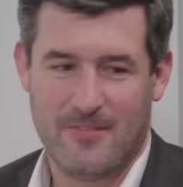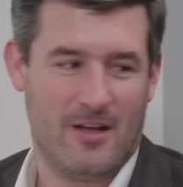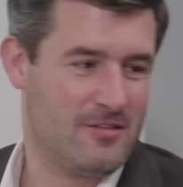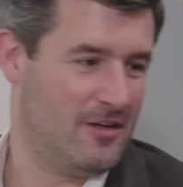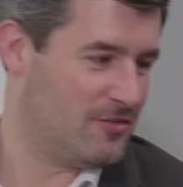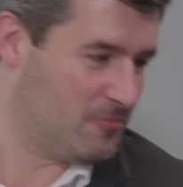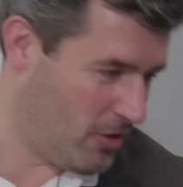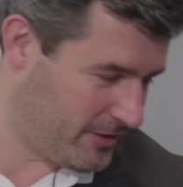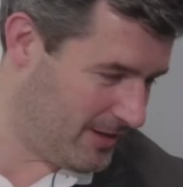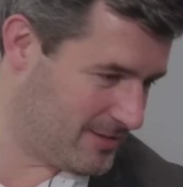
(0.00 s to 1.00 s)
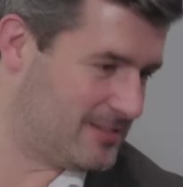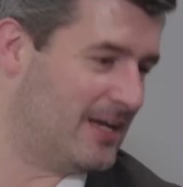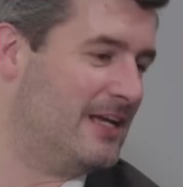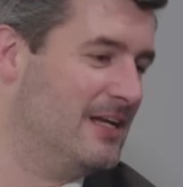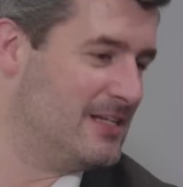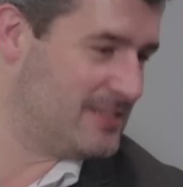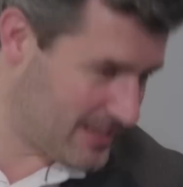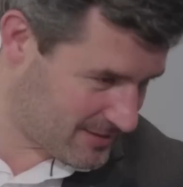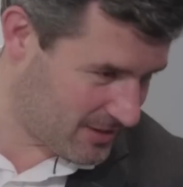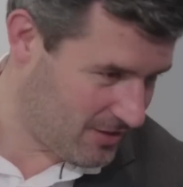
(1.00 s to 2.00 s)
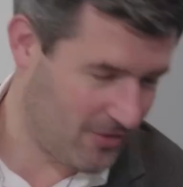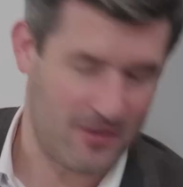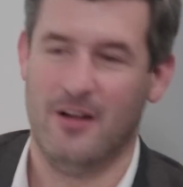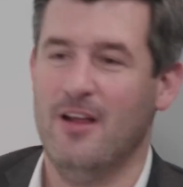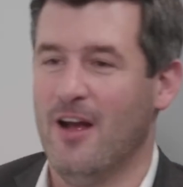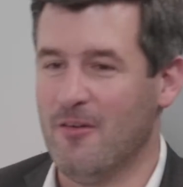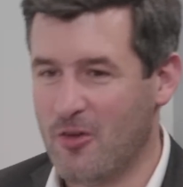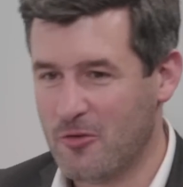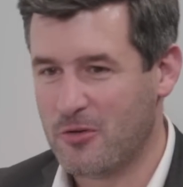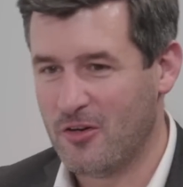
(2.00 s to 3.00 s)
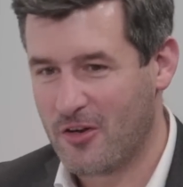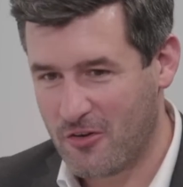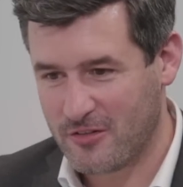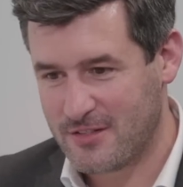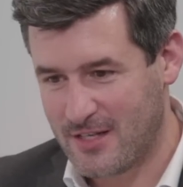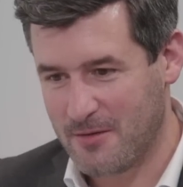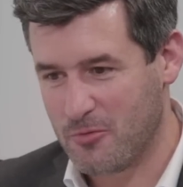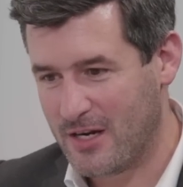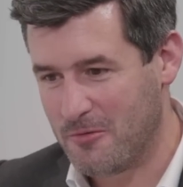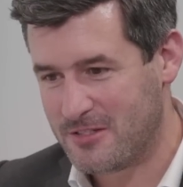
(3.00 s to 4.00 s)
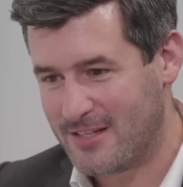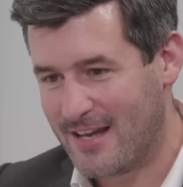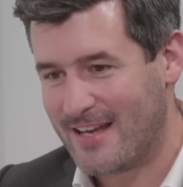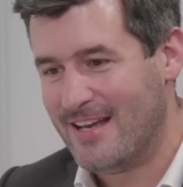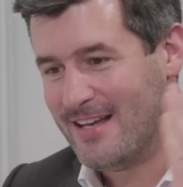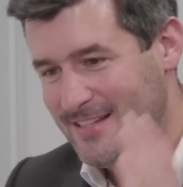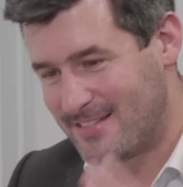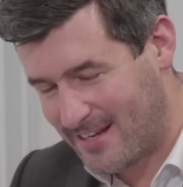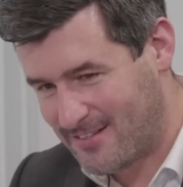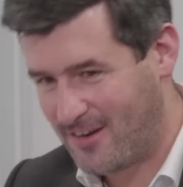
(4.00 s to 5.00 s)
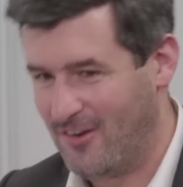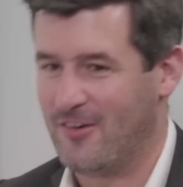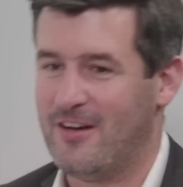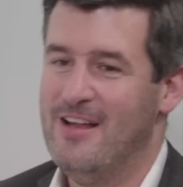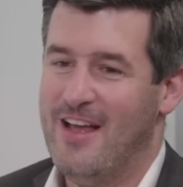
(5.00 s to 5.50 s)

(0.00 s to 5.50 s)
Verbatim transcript: I'd turn to Rod and I'd say 6 o'clock. And Rod would look across the table and he would say 6 o'clock.